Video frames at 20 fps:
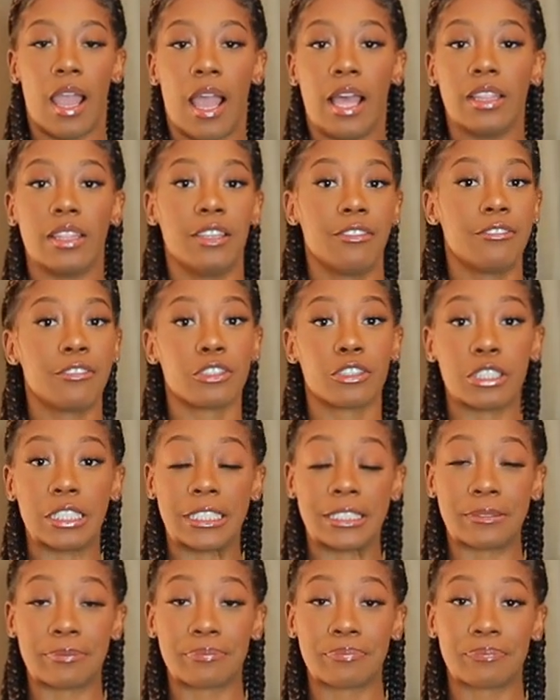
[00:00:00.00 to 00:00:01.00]
I live for
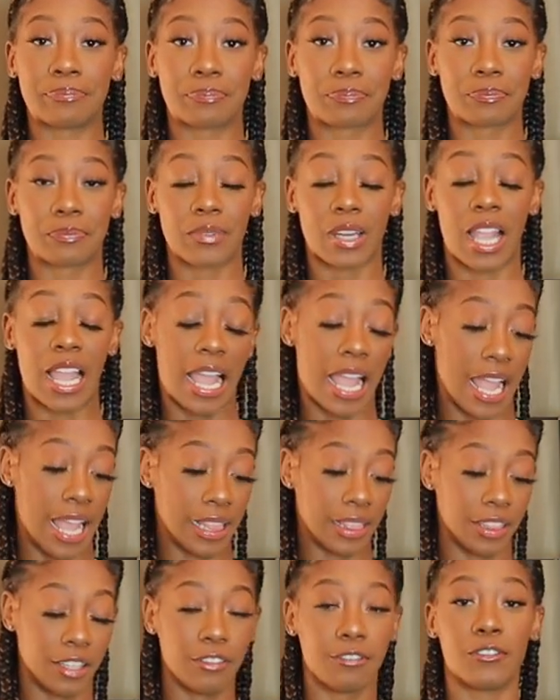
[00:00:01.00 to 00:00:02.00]
green.
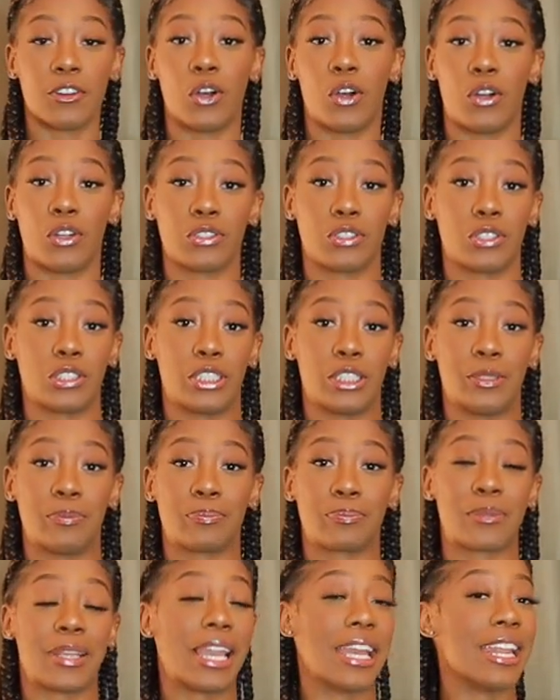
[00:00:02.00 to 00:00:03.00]
I live for halter
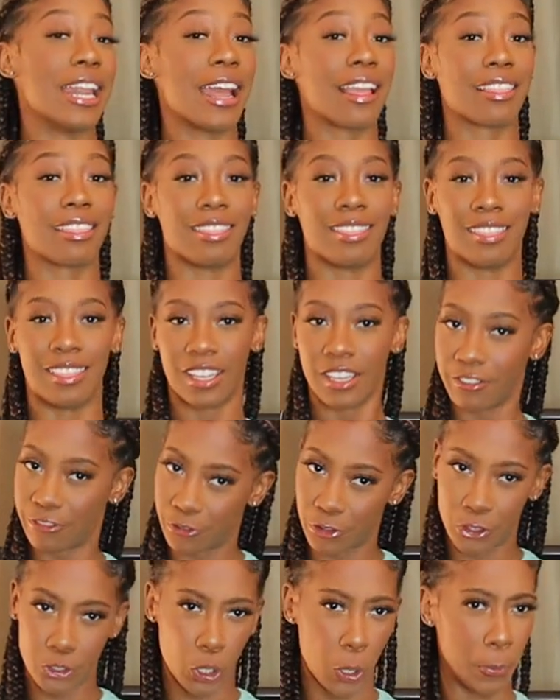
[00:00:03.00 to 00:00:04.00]
and I live
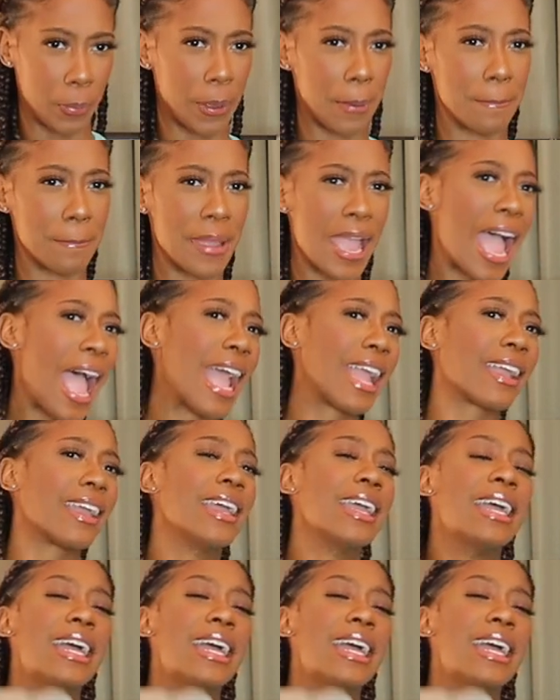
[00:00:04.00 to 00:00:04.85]
for an open back